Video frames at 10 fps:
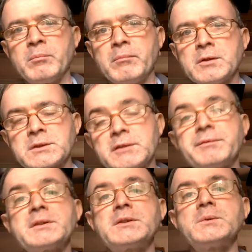Most of
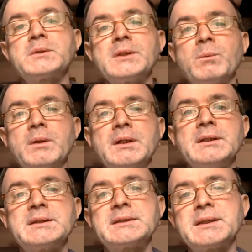us use the
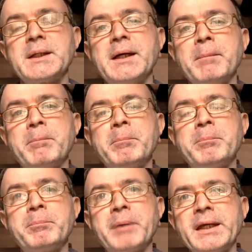words
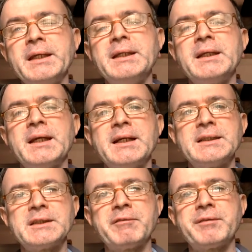pain
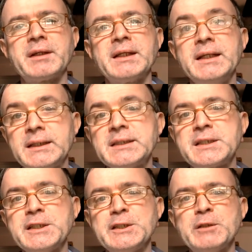and suffering
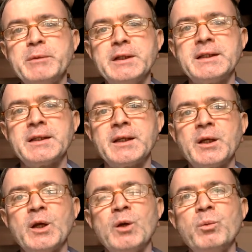interchangeably.
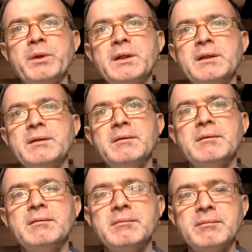We
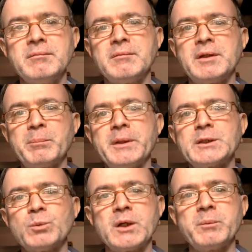
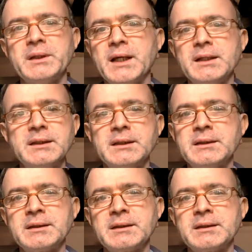replace one with the other.
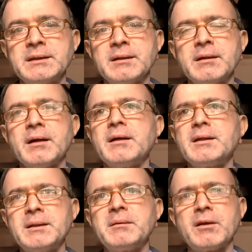
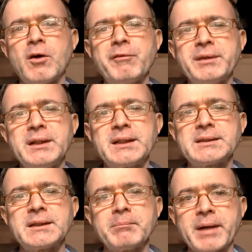And often it
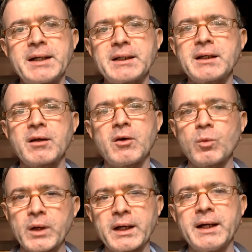doesn't matter
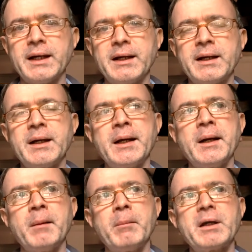on one hand.
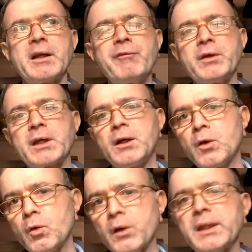But if you
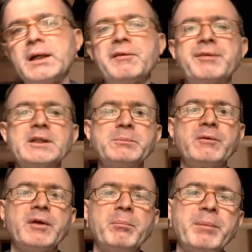can know the difference
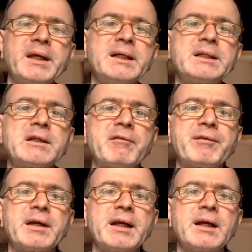between pain and
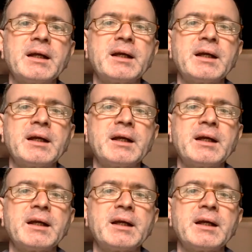suffering,